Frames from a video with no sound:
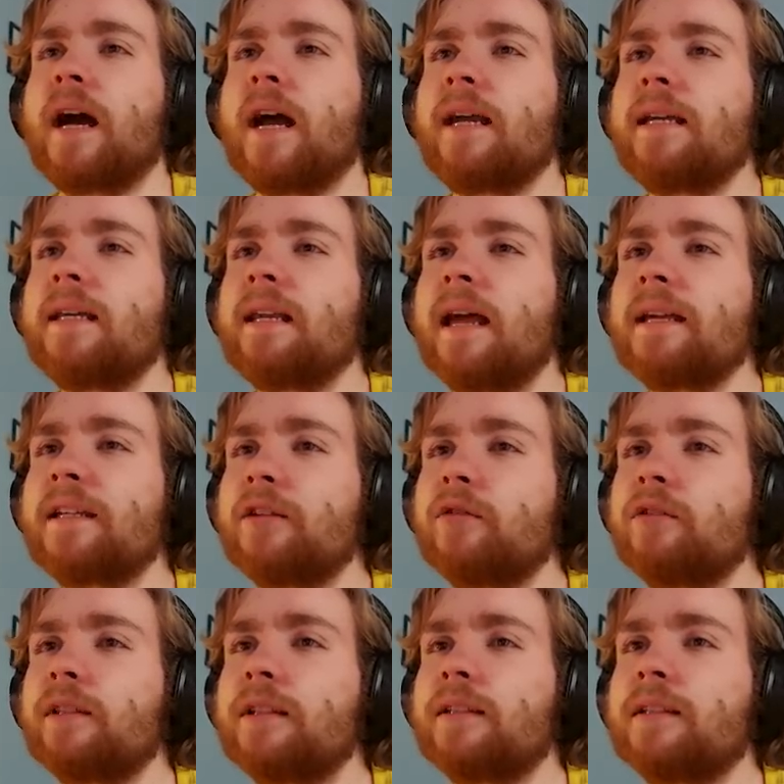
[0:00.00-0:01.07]
I like
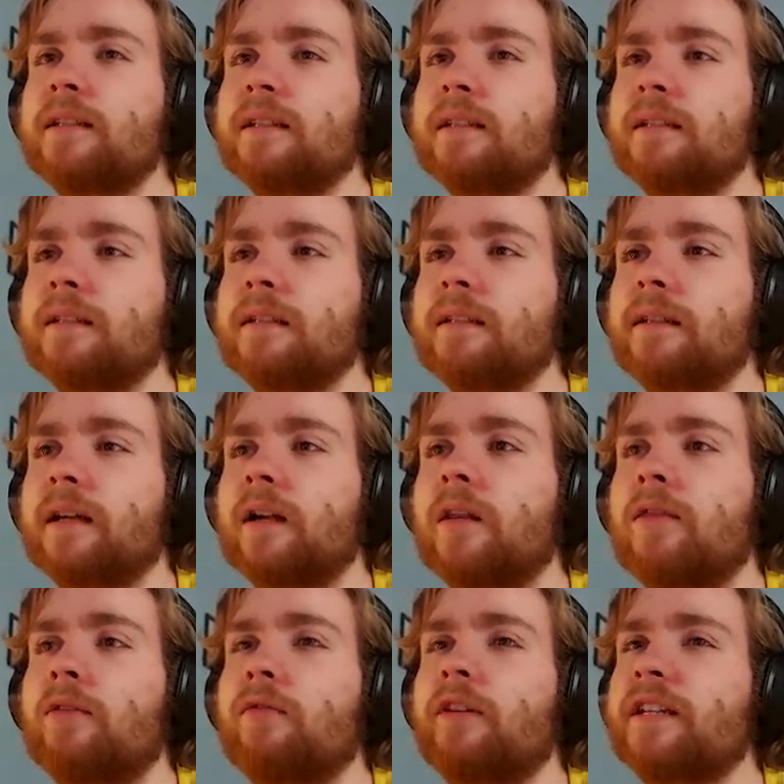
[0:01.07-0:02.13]
using the
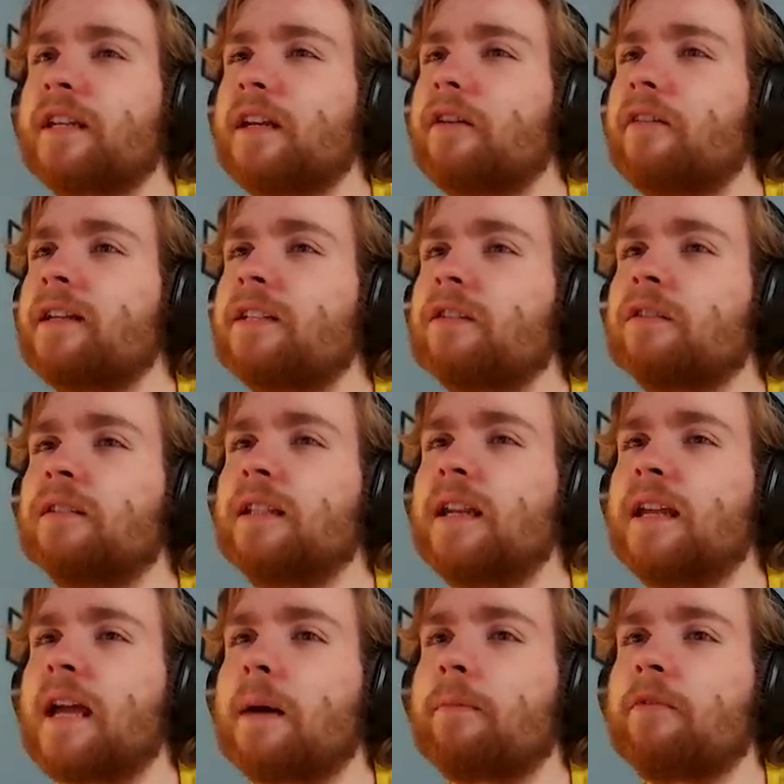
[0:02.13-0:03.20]
health regeneration
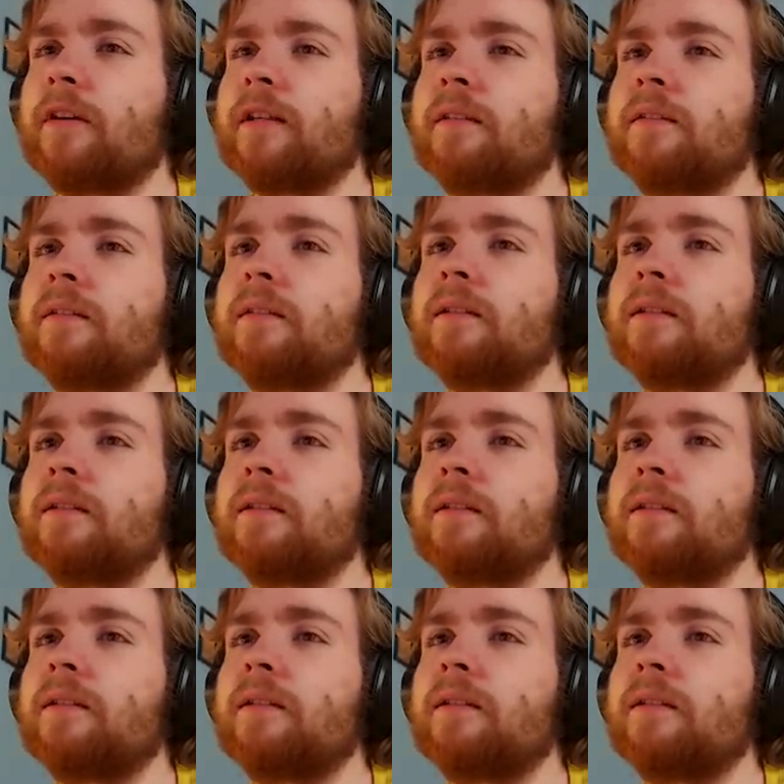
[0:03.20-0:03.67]
delay upgrade.